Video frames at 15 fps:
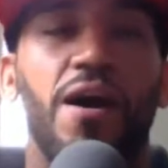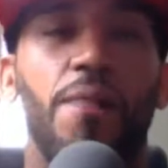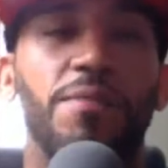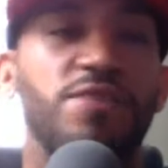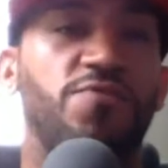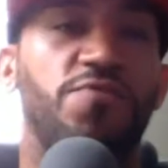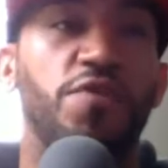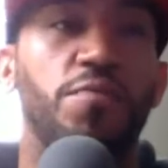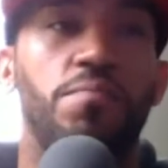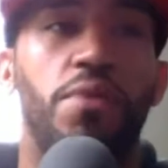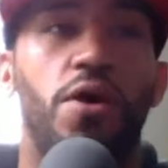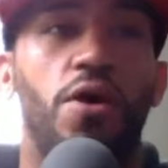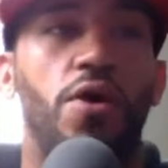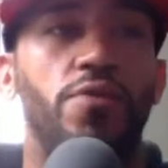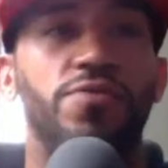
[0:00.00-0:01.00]
It's
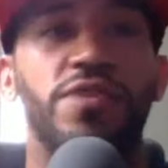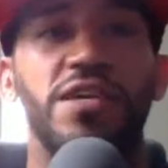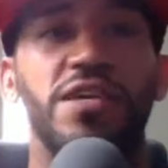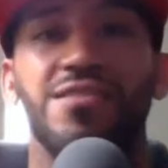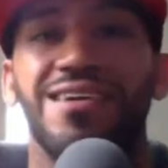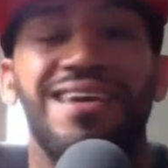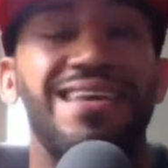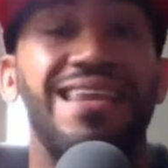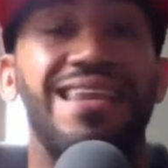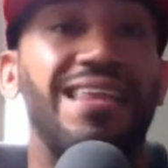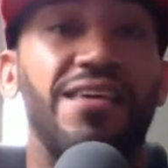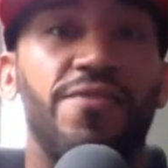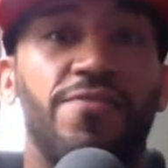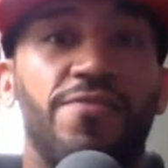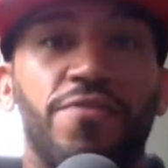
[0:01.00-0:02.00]
football. The
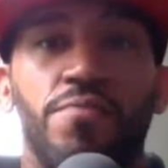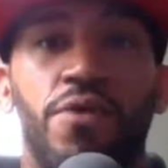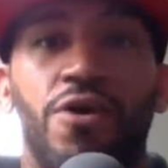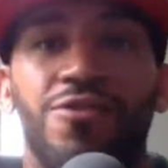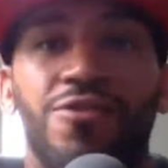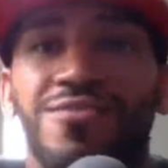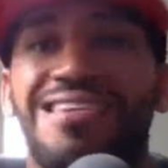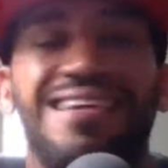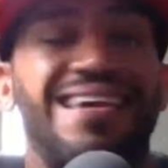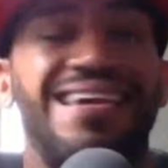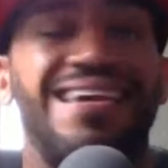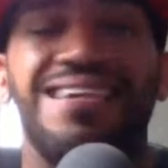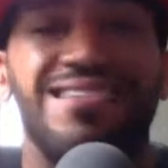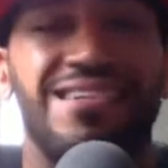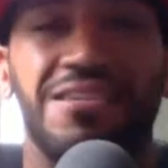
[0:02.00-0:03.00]
Canadian Football League
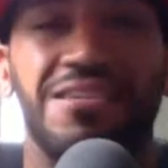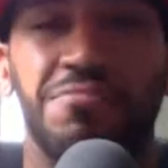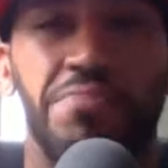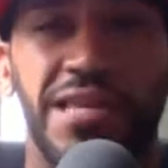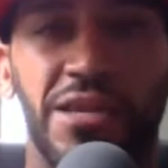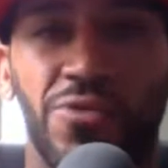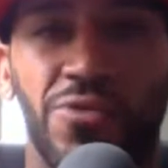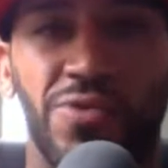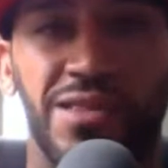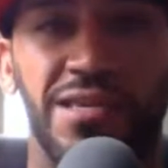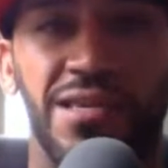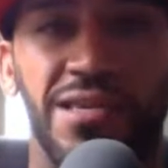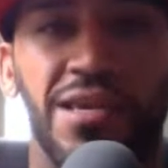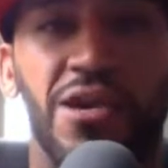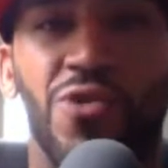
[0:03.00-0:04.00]
isn't competing with
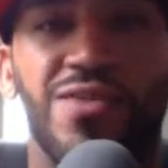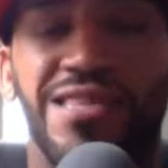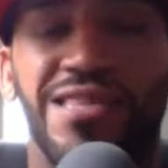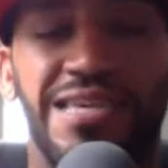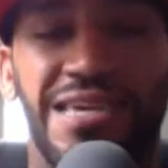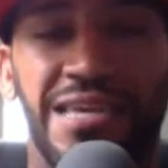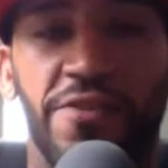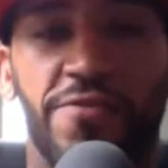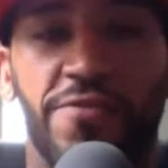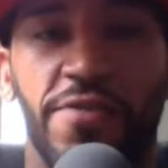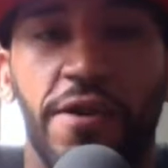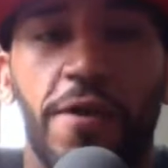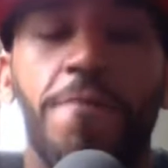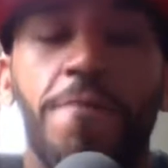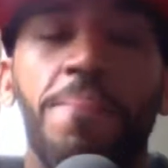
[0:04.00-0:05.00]
the
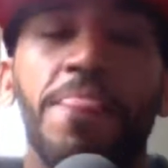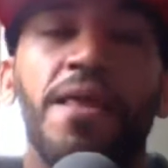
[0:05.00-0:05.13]
NFL.